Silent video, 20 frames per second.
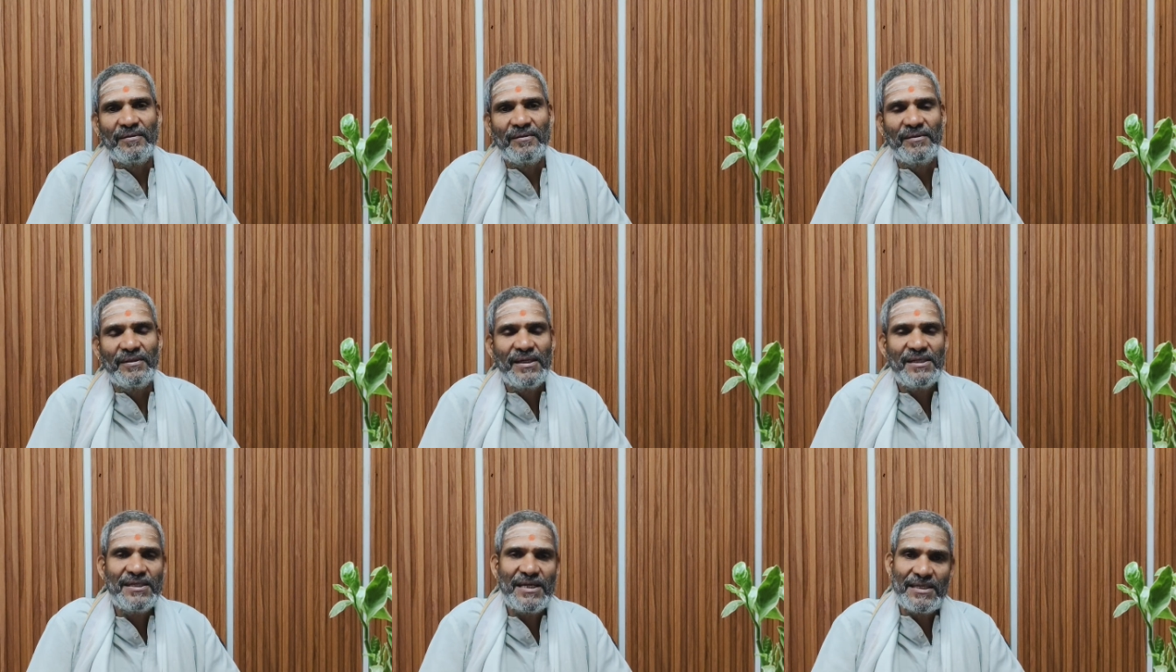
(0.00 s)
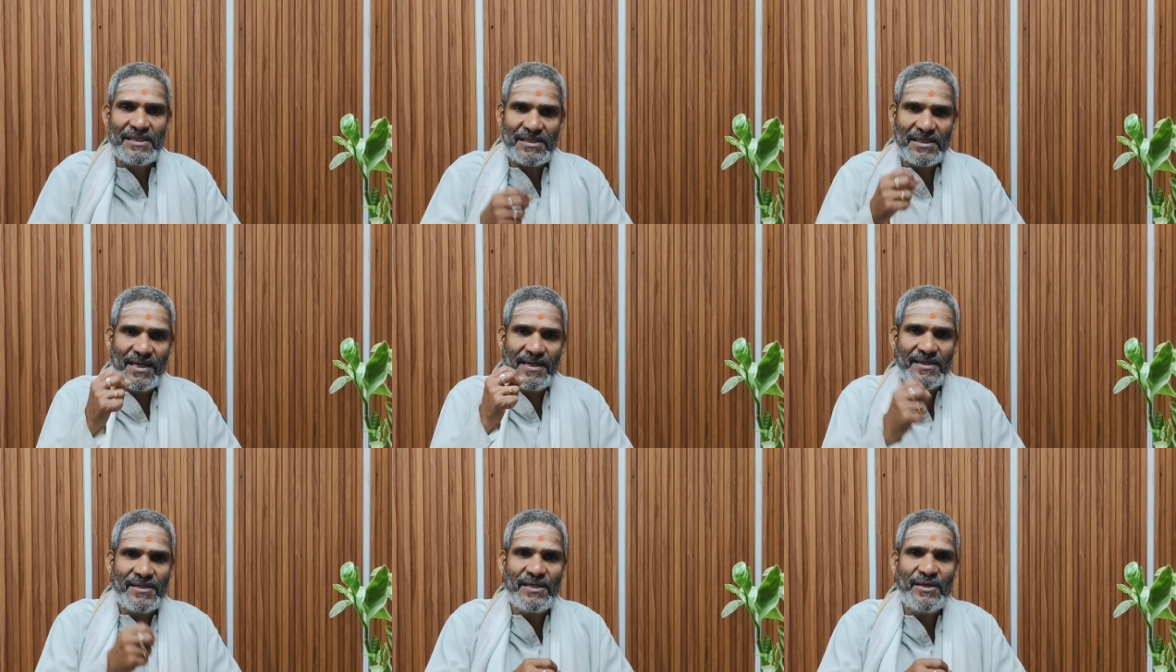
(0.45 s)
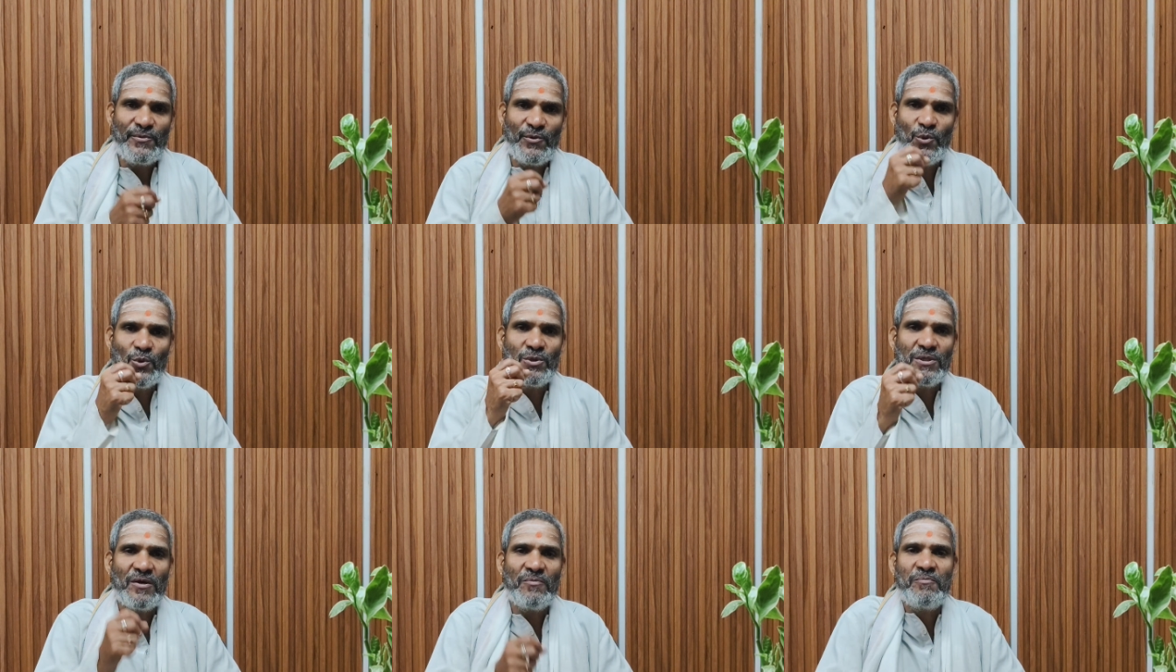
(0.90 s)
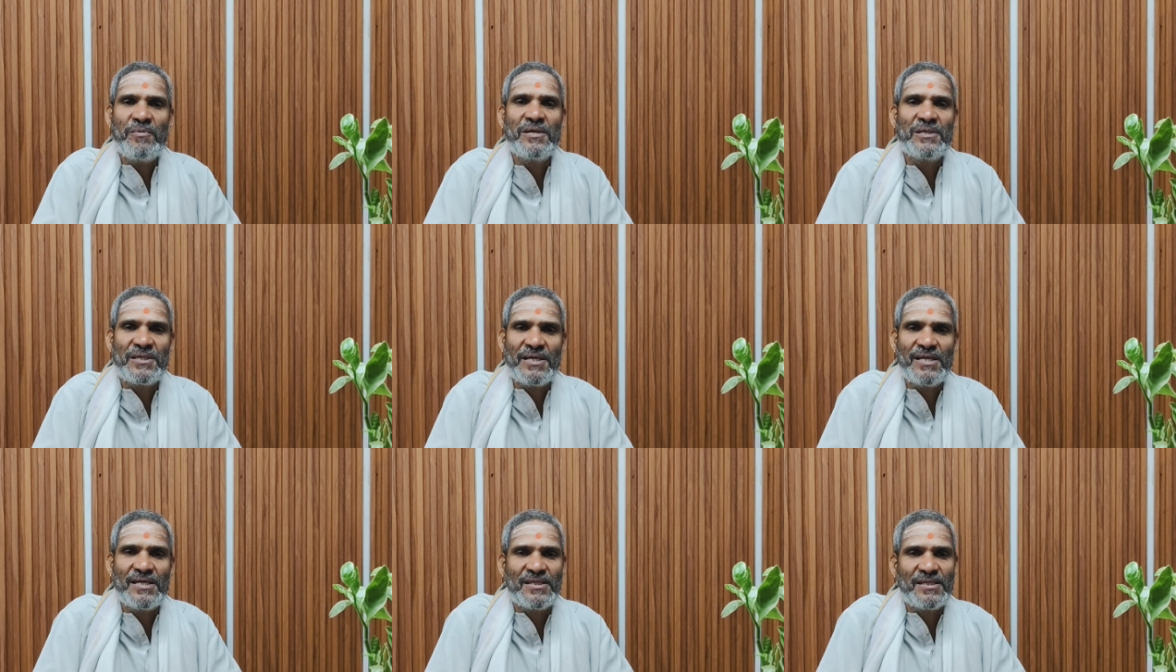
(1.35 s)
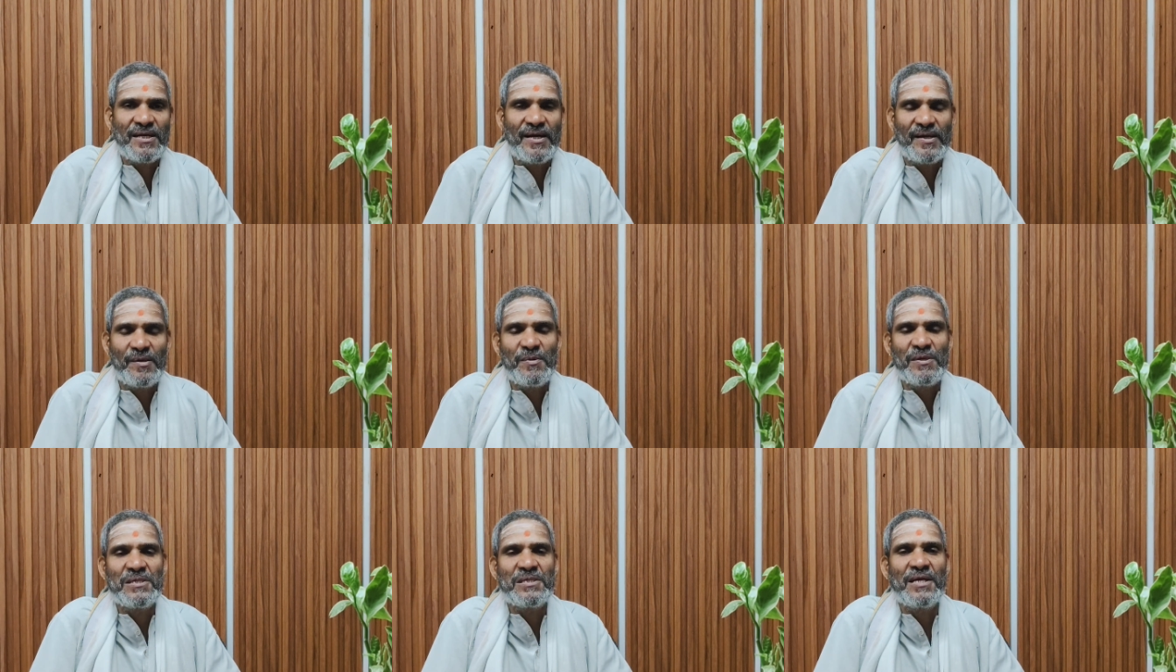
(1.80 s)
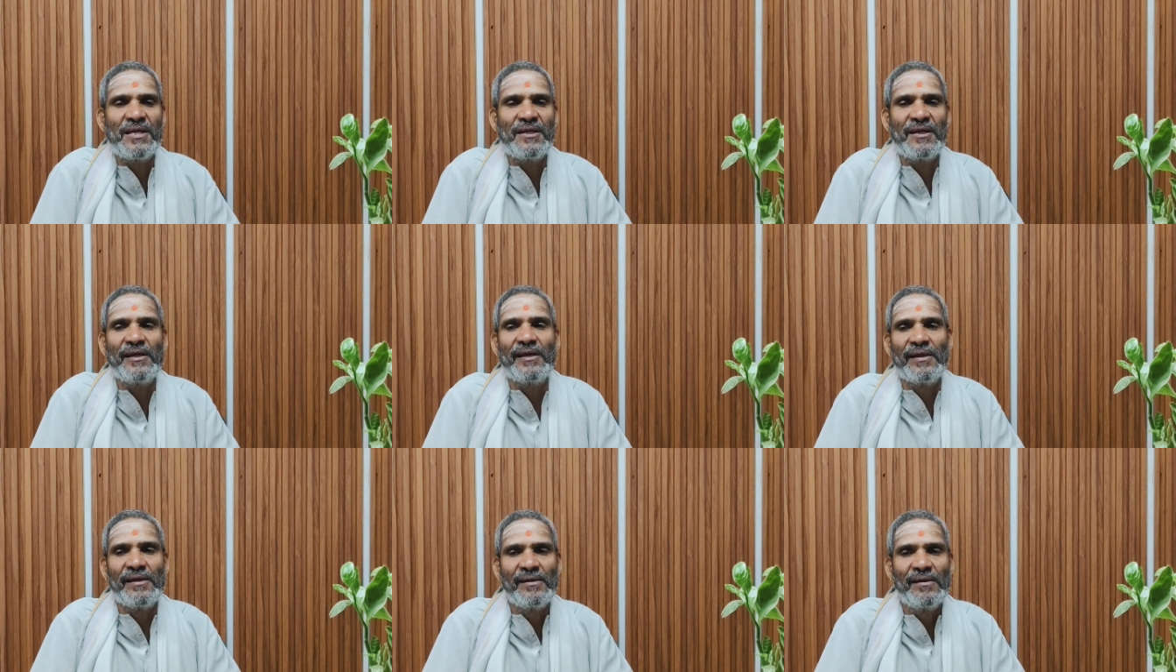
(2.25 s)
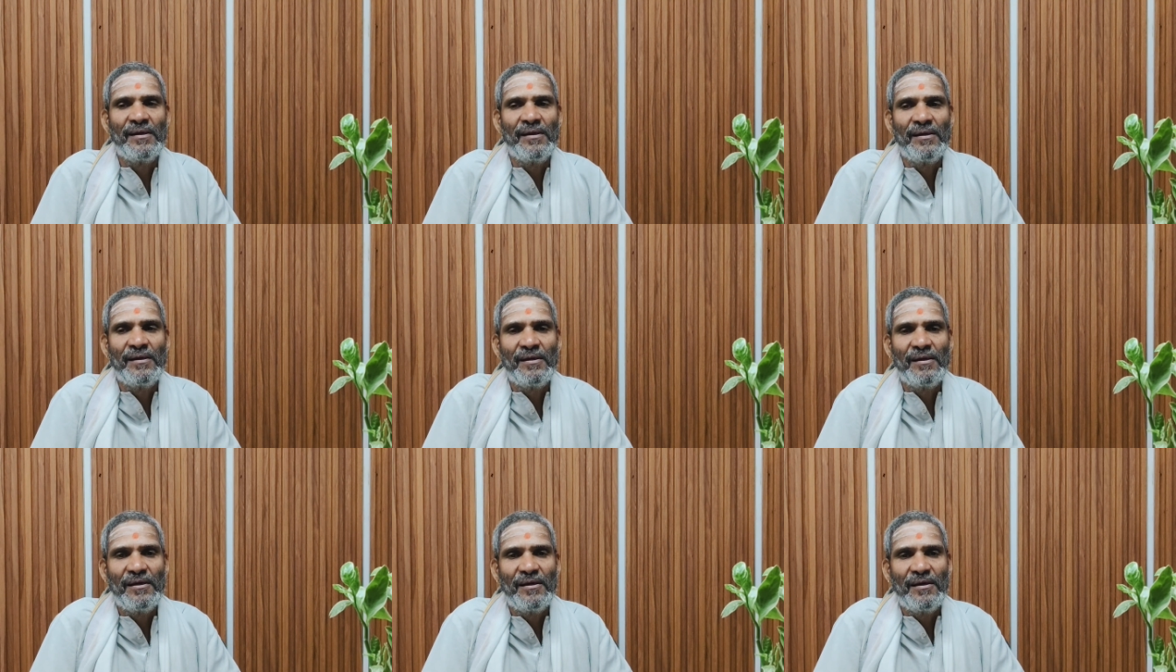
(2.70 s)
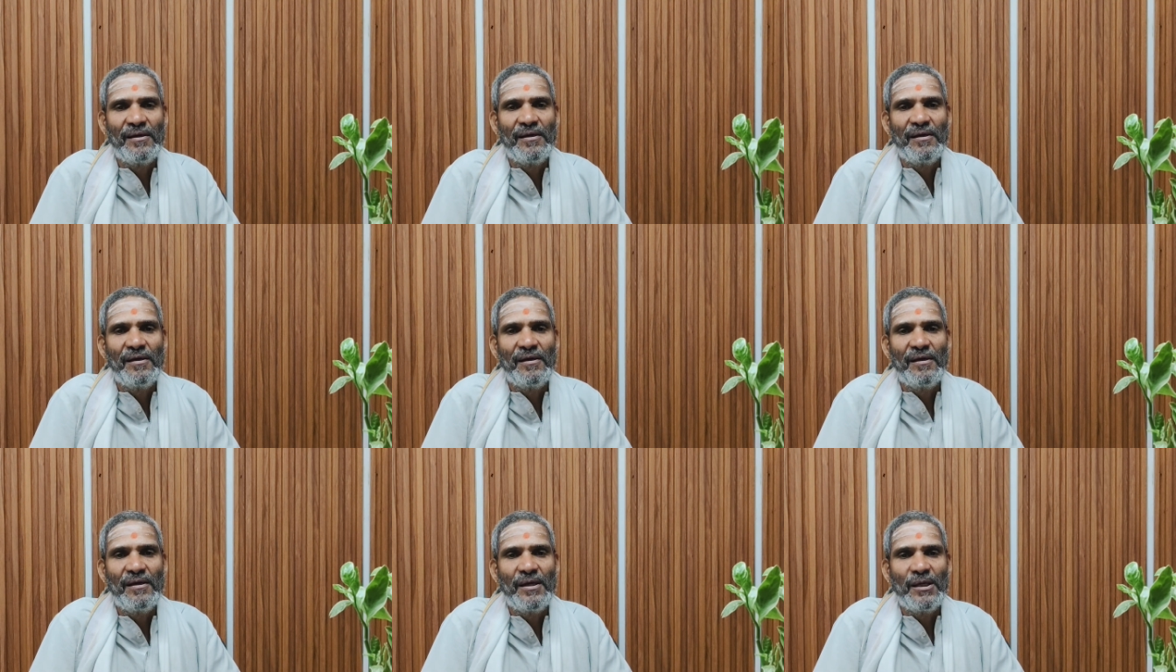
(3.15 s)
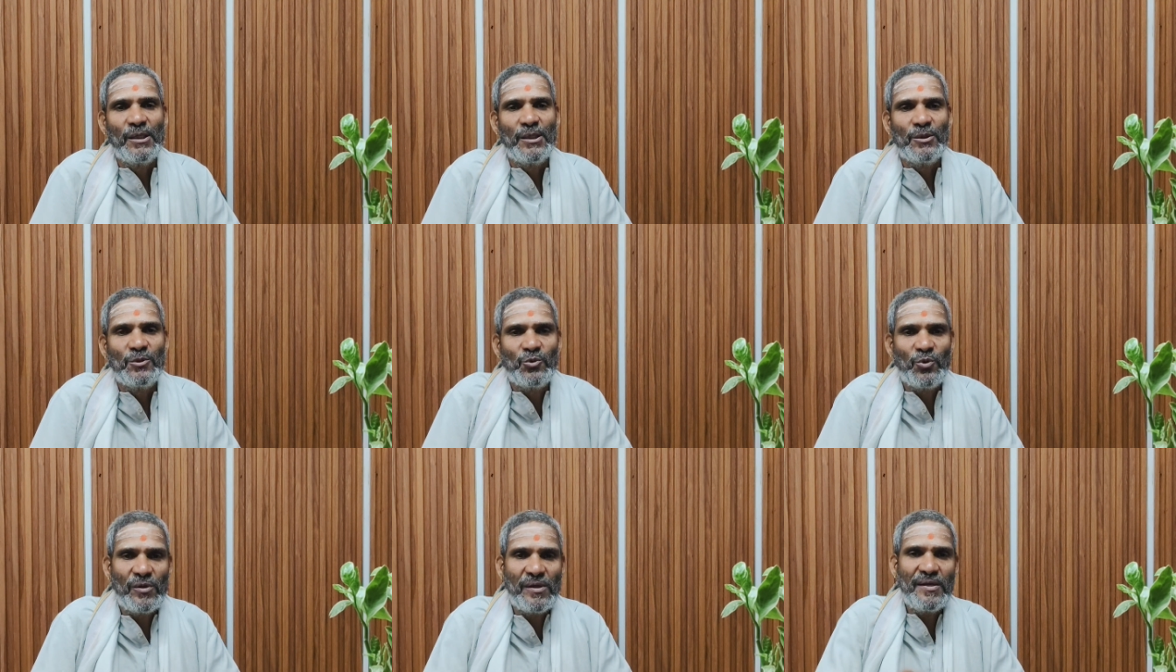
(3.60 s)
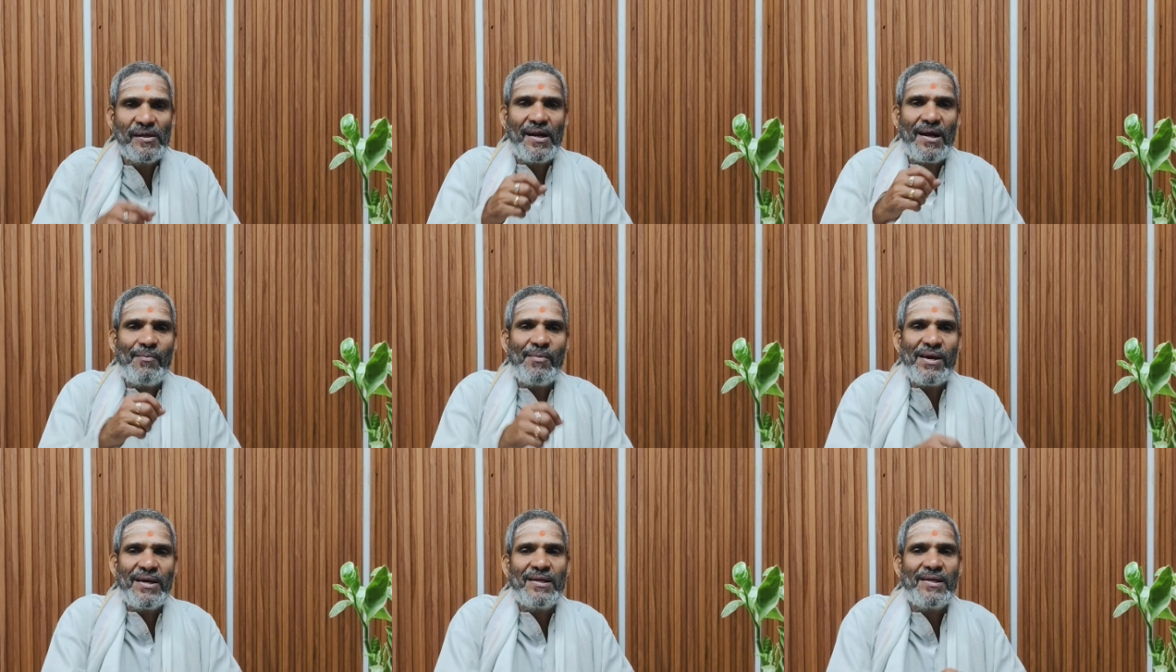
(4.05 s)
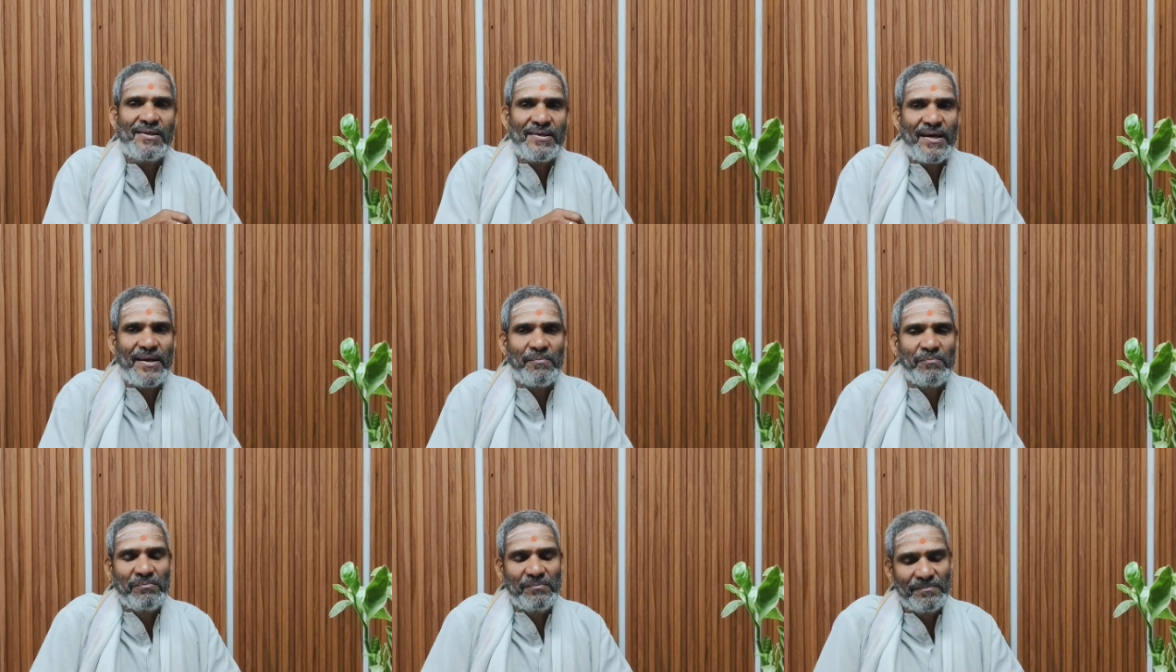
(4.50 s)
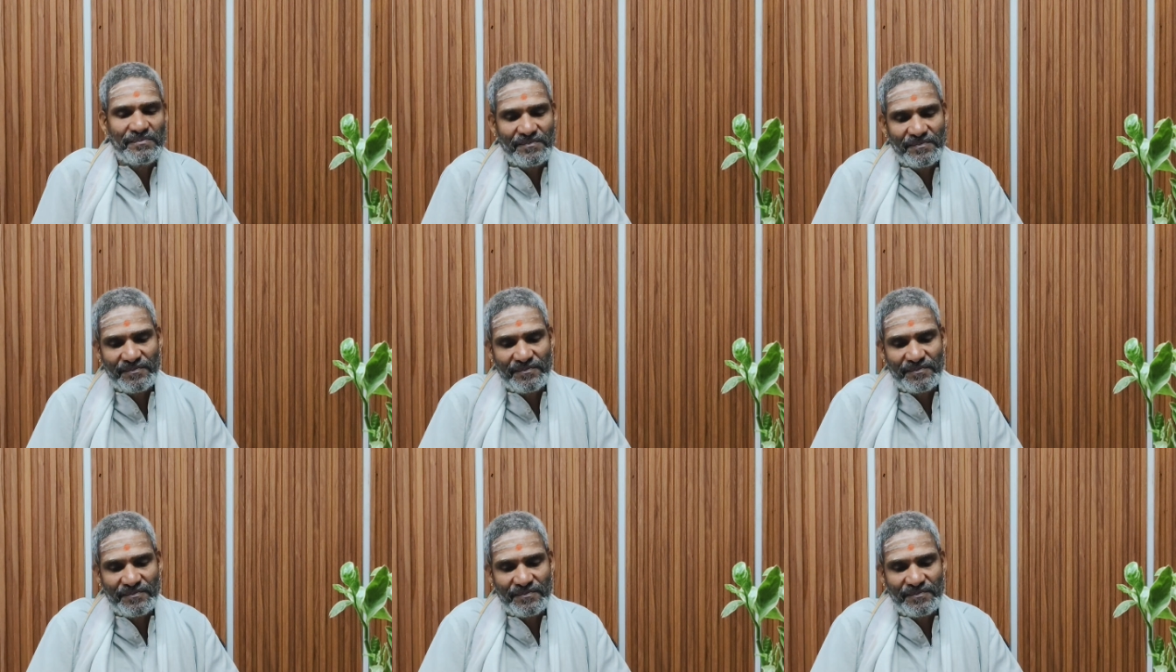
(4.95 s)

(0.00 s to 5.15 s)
There is extensive use of machines and machinery during the Ramayana time.